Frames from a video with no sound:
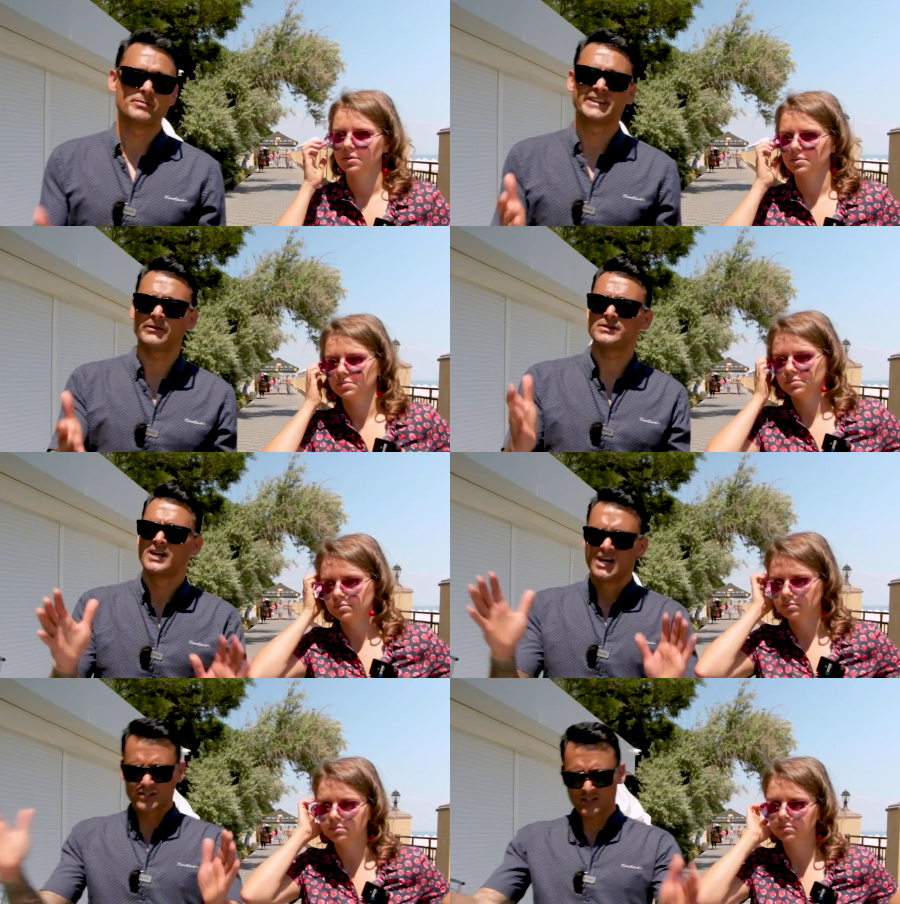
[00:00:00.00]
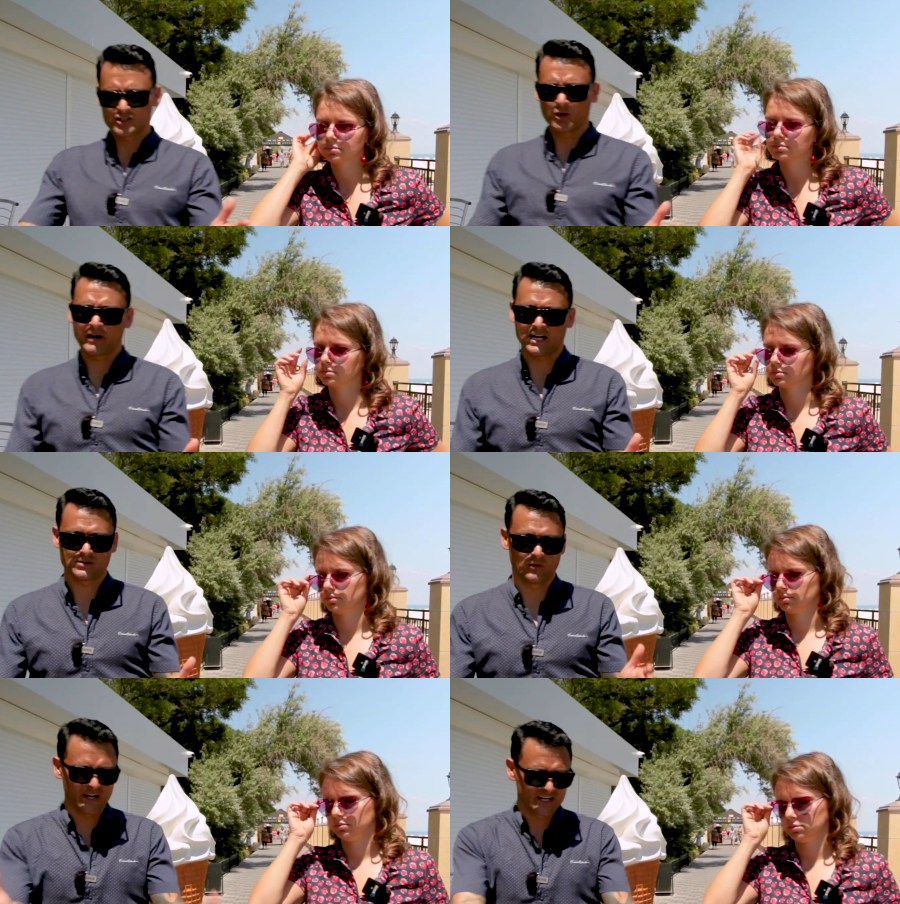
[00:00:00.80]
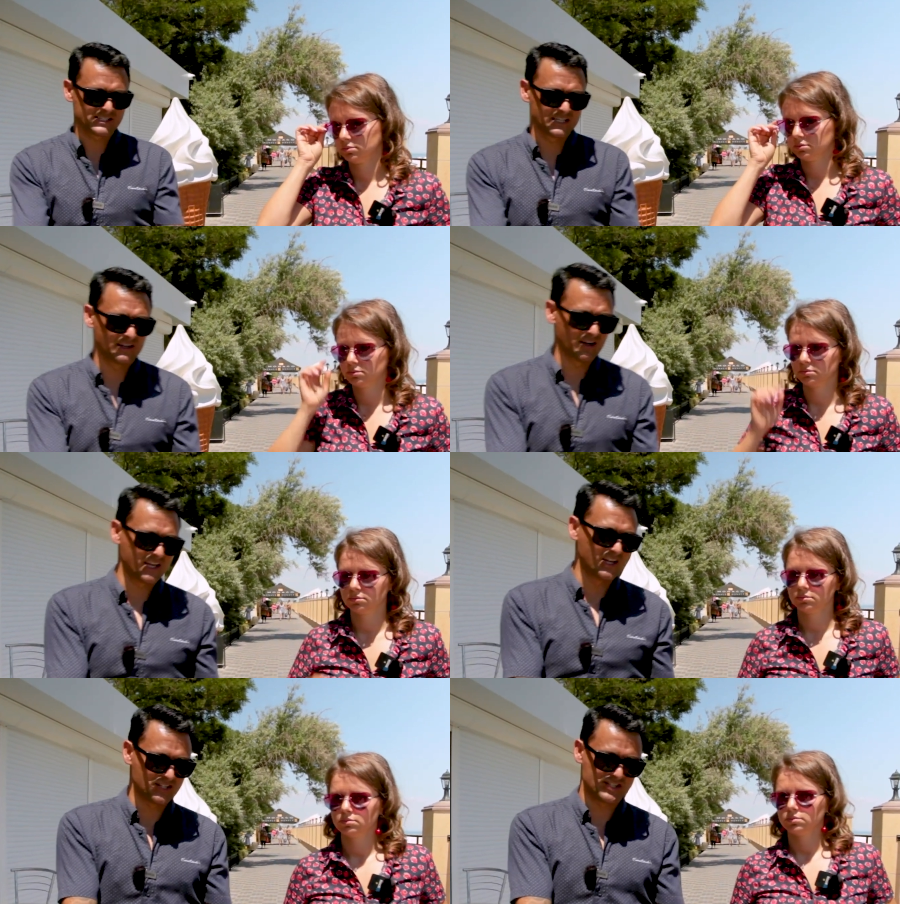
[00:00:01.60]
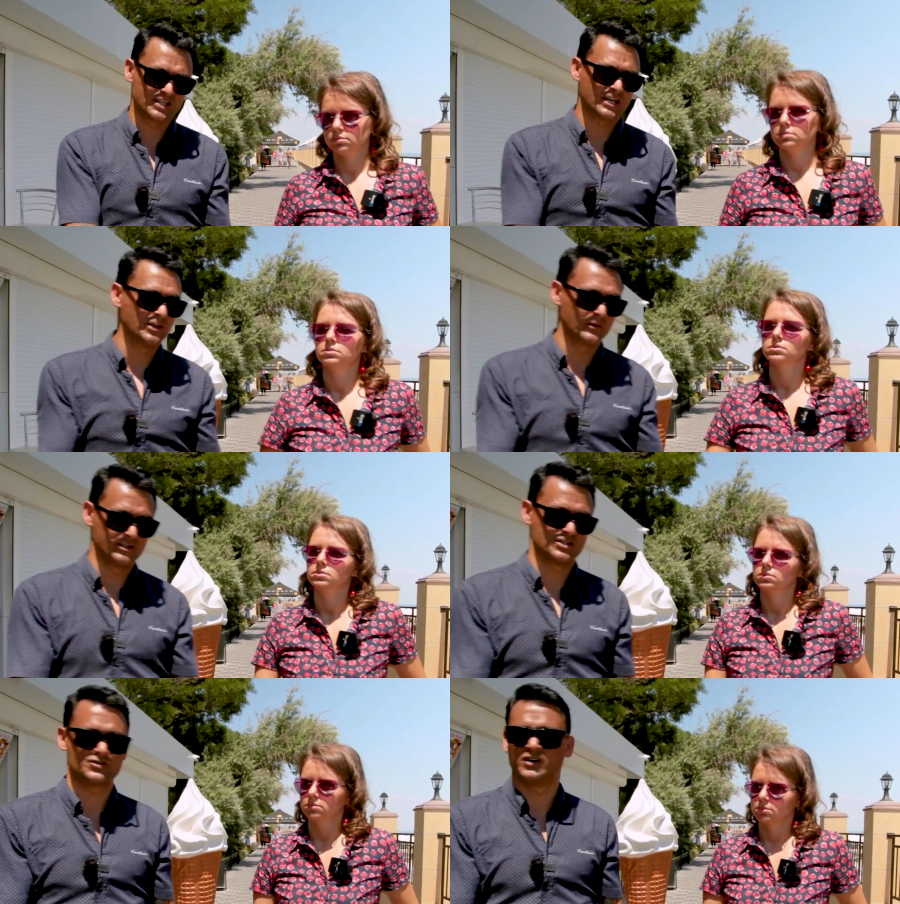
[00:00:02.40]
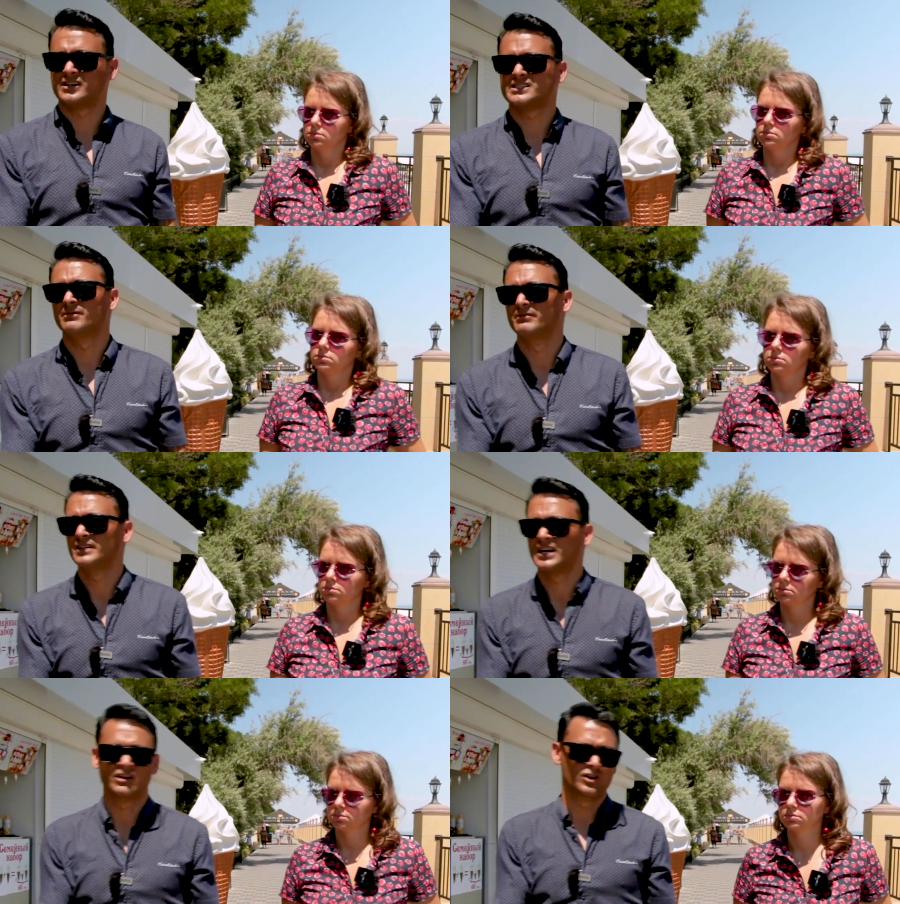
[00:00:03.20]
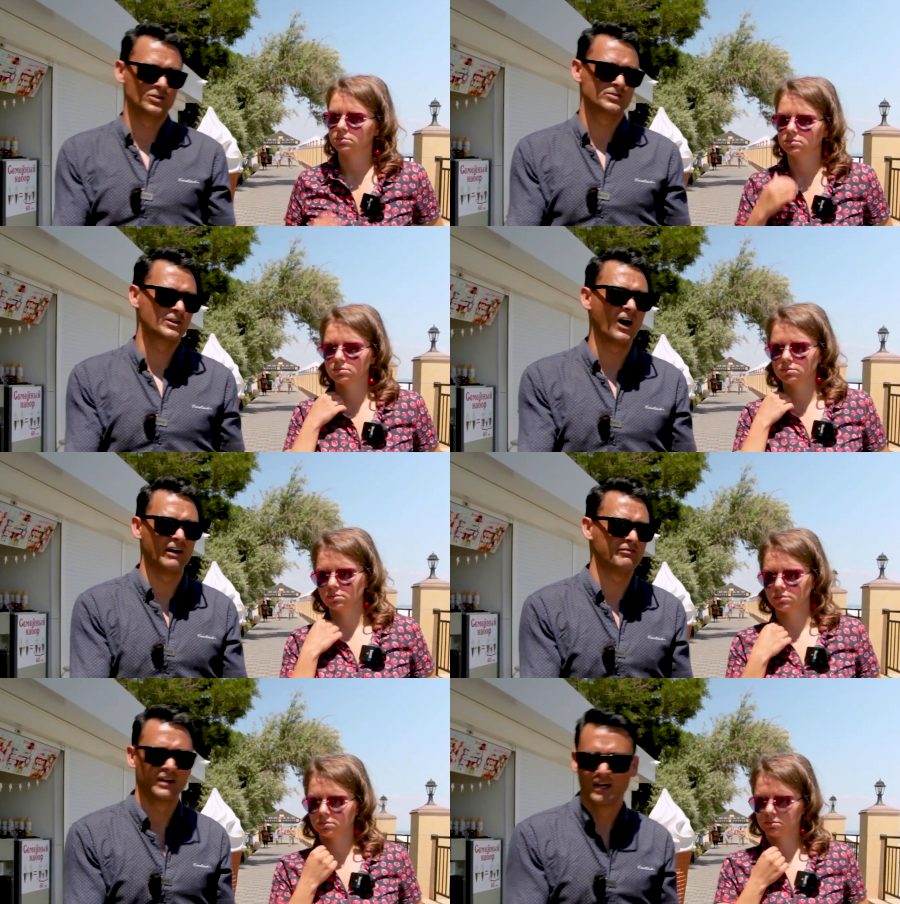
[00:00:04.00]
Speaker 1: But that was so. There's two parts to it. One is either like you're just sick and you want to destroy like some younger girl's life,